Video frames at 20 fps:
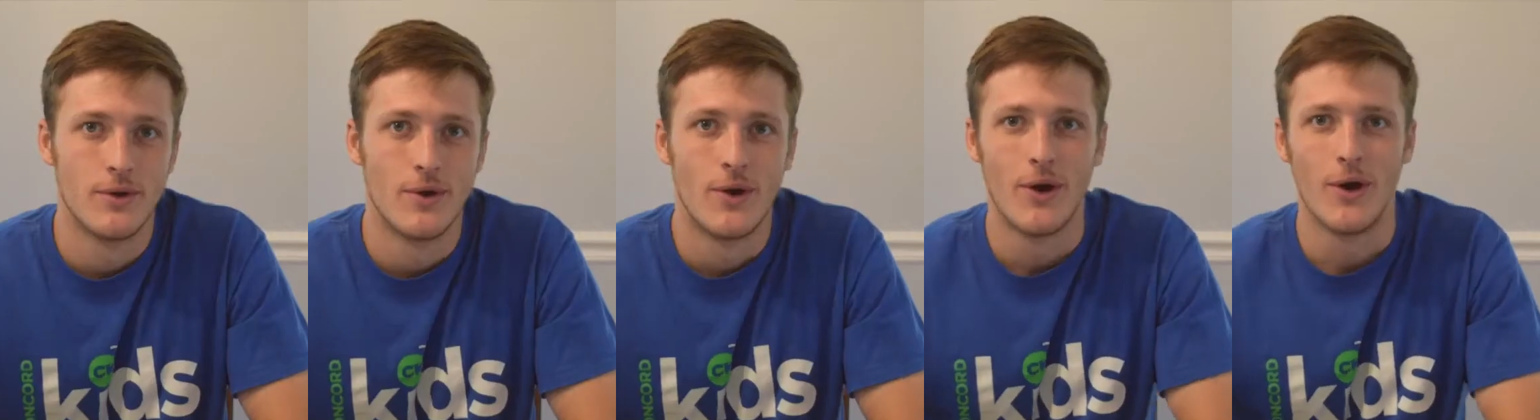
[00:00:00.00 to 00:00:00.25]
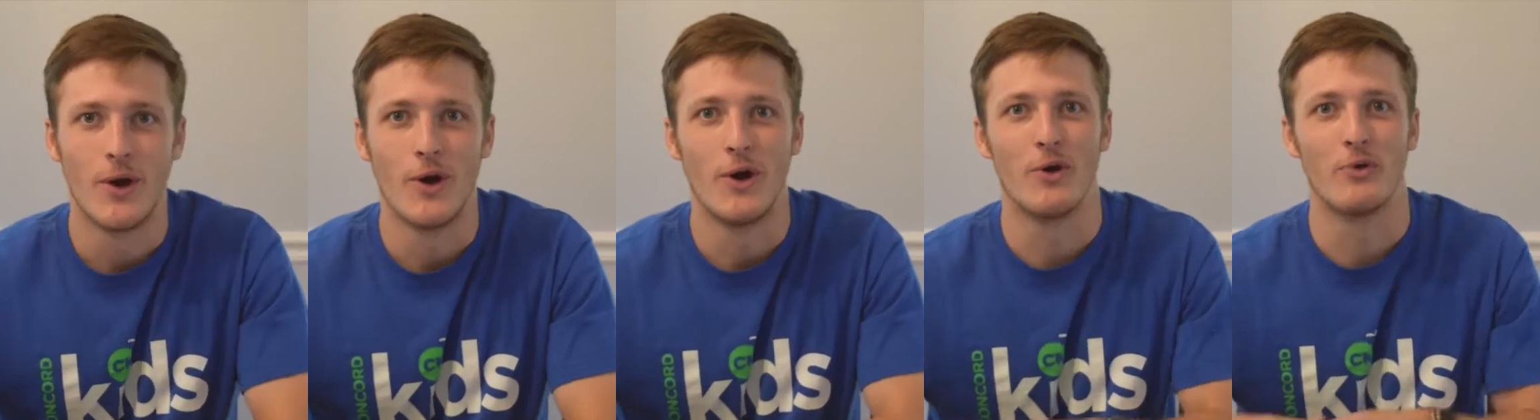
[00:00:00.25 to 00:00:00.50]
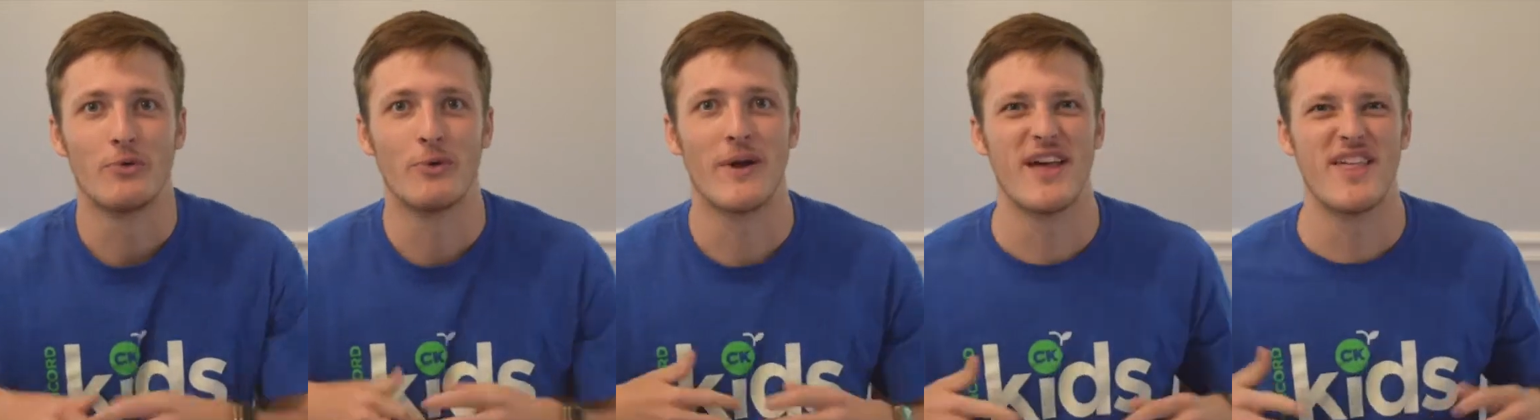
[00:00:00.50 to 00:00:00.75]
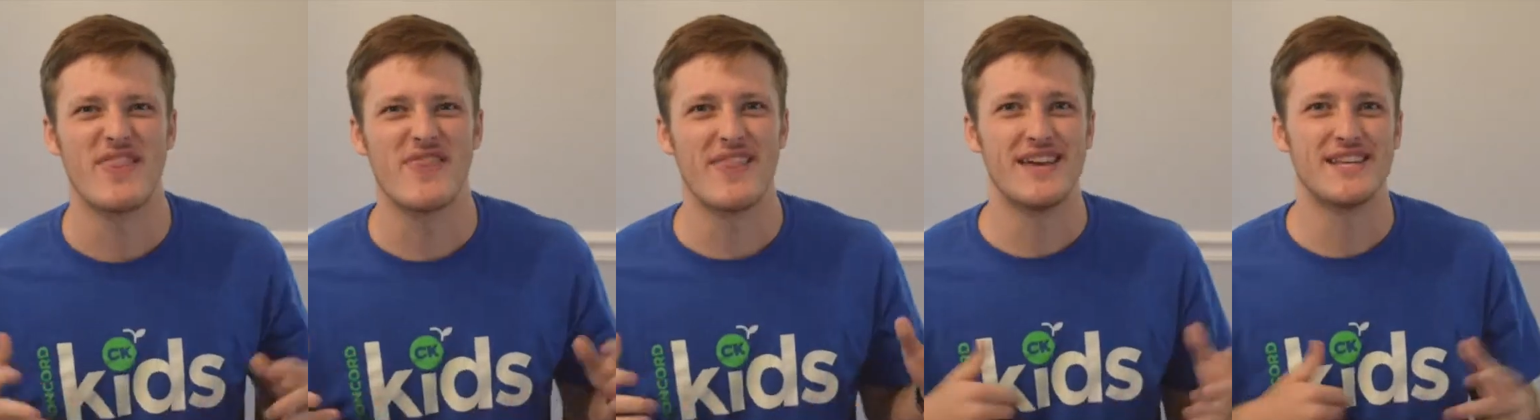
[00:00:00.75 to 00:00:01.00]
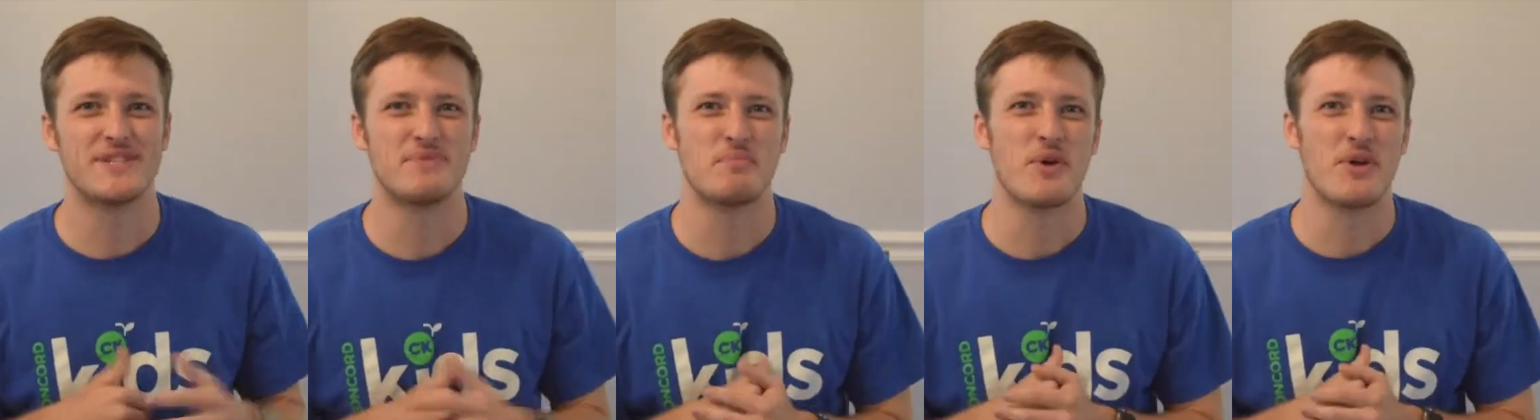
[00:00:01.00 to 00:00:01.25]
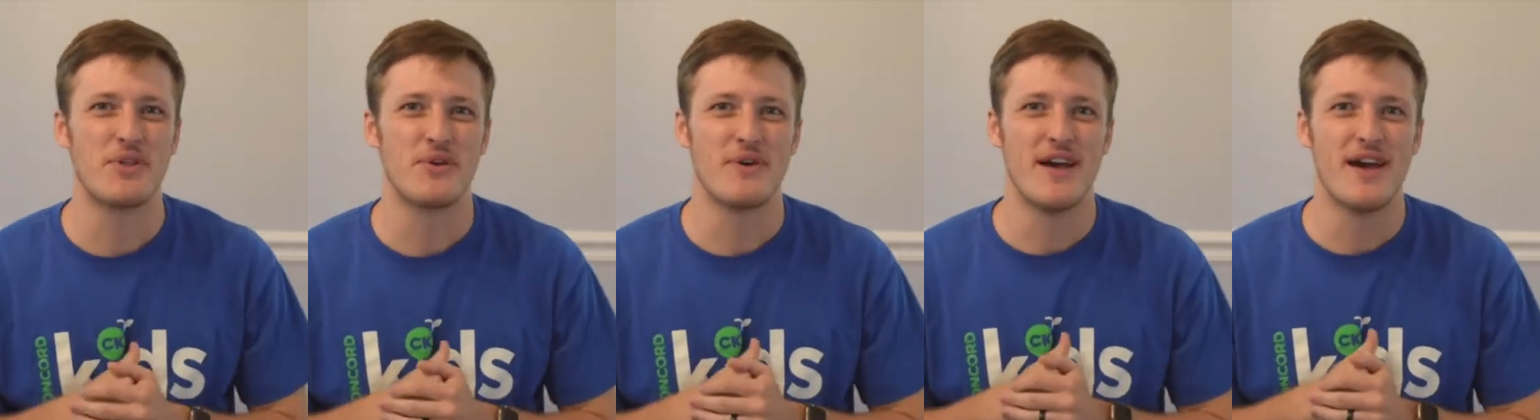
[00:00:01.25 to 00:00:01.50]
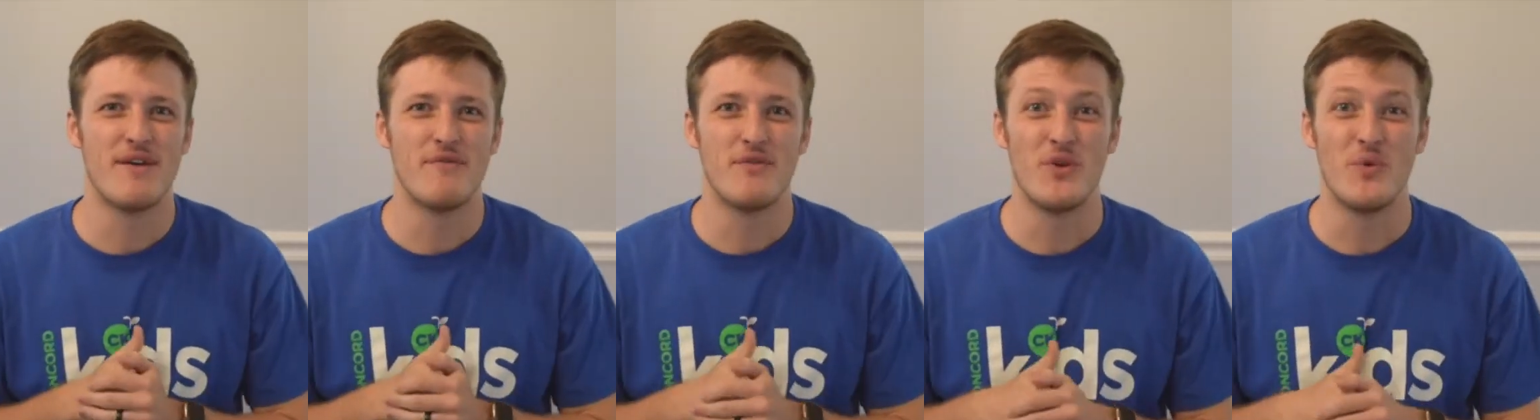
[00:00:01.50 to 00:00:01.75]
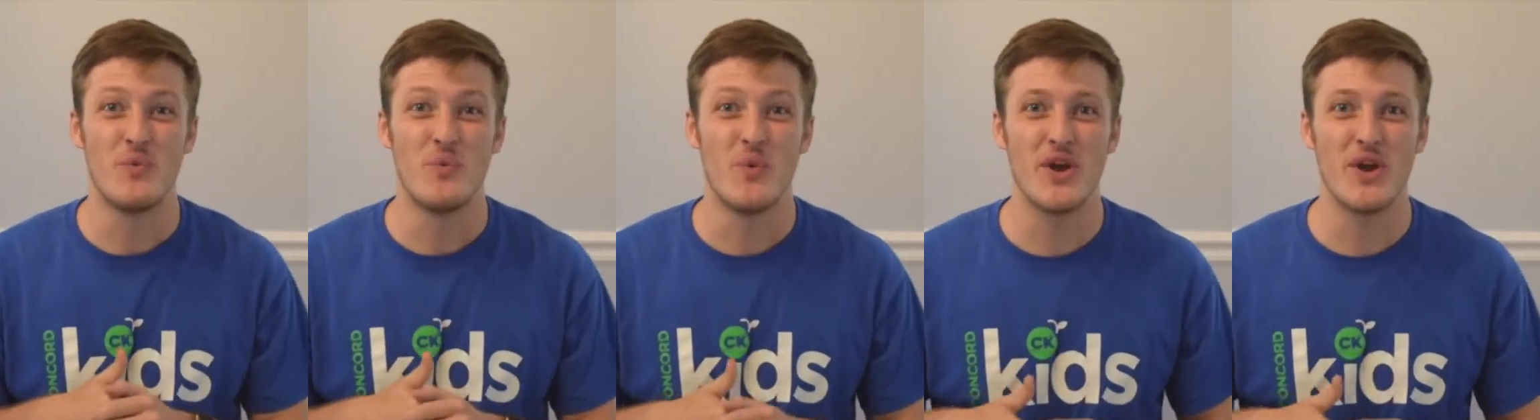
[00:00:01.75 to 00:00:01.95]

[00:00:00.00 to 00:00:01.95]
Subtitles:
All right, thanks, Brother Evan.